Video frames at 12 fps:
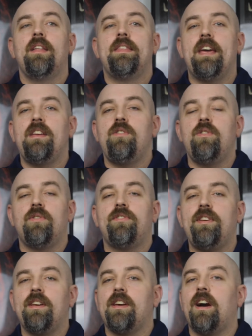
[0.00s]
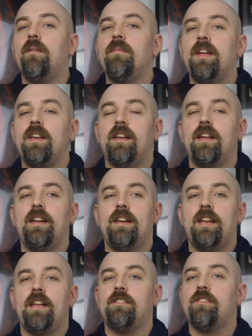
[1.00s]
that you don't see it coming, and
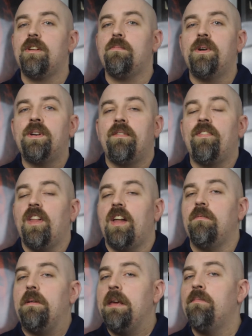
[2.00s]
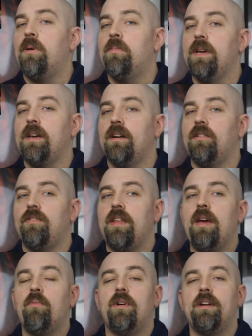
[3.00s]
it's gonna put off a lot of people because
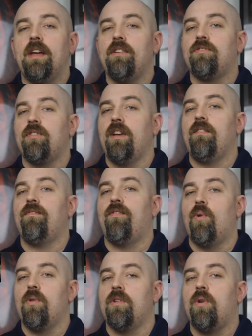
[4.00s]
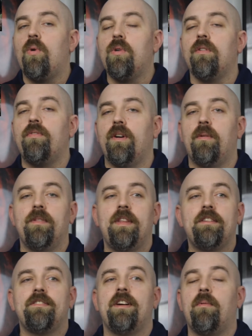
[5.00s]
they want a straightforward horror film, and
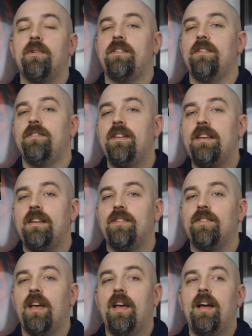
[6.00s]
that's not what this is.